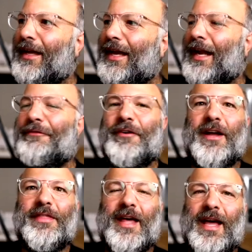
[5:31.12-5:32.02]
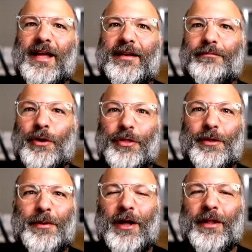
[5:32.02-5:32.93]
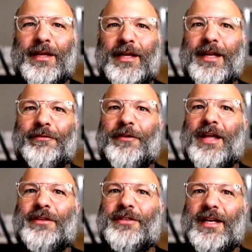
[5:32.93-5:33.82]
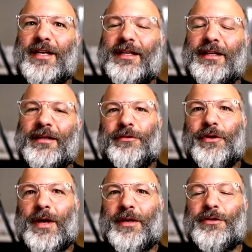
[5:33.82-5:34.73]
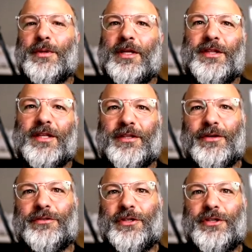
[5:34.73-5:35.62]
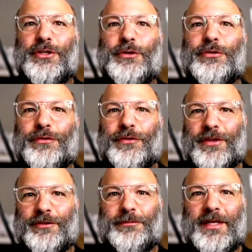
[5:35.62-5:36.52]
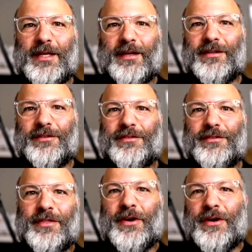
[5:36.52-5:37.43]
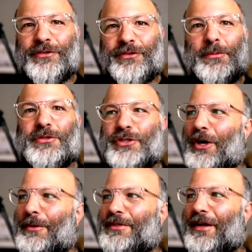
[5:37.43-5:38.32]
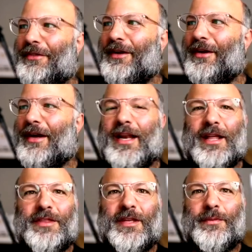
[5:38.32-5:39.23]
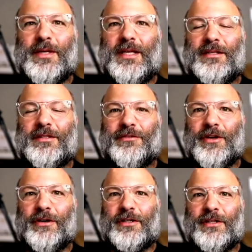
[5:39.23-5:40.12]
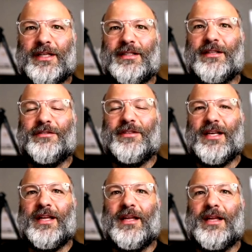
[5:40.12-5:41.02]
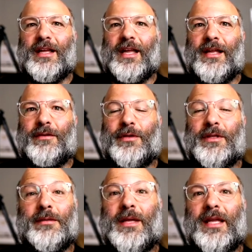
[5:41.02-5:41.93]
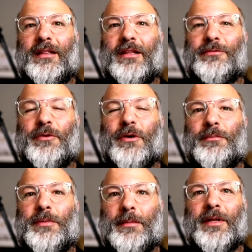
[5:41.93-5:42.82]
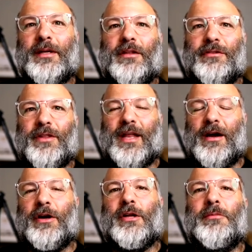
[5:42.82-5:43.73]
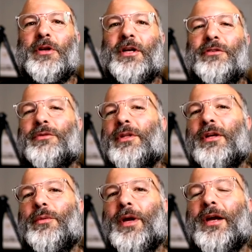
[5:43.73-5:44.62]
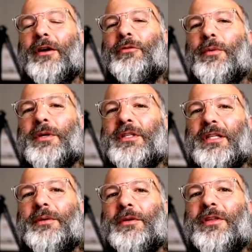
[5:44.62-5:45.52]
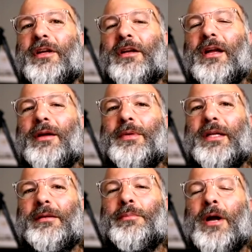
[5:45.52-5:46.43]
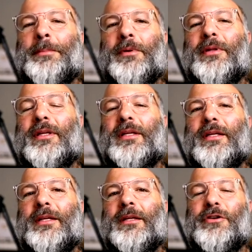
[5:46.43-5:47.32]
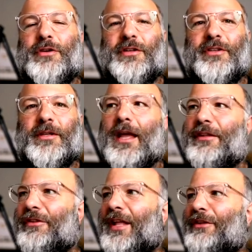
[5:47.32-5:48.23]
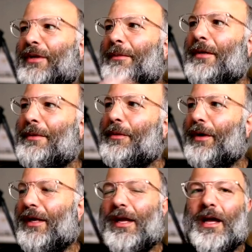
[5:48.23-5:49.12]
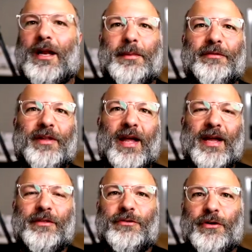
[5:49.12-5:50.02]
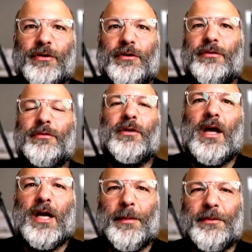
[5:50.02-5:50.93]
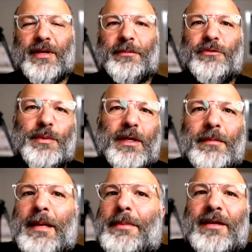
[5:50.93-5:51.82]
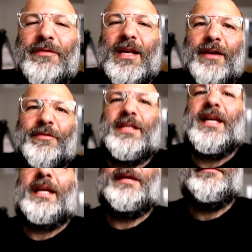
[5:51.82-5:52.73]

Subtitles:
And I find that both appalling and fascinating. So I do really think there is a use for this because there is so much garbage out there, and I think we need to start collecting this data and really making this more public so that our community is really aware of what we're dealing with here and we can properly address it. And so that's what I'm going to be working on. I'll be flying the drone a couple times a week, maybe even every day,